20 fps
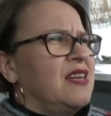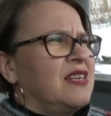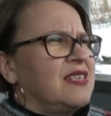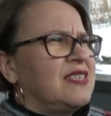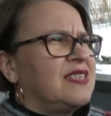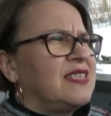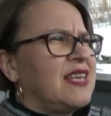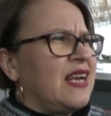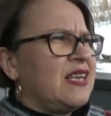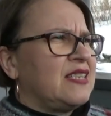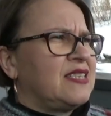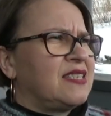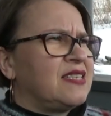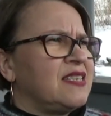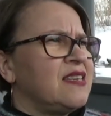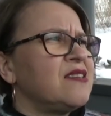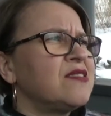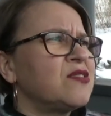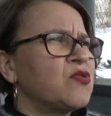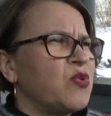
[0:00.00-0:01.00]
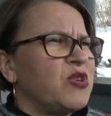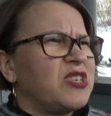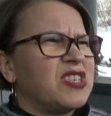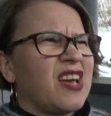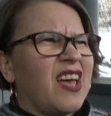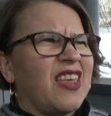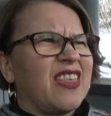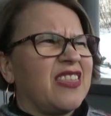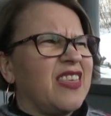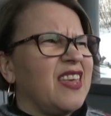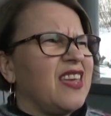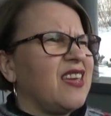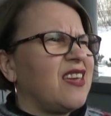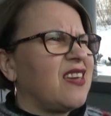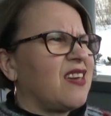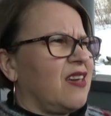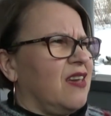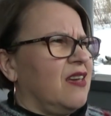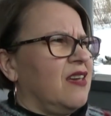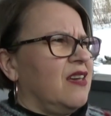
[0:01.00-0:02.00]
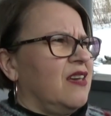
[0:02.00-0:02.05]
Celsius, which I think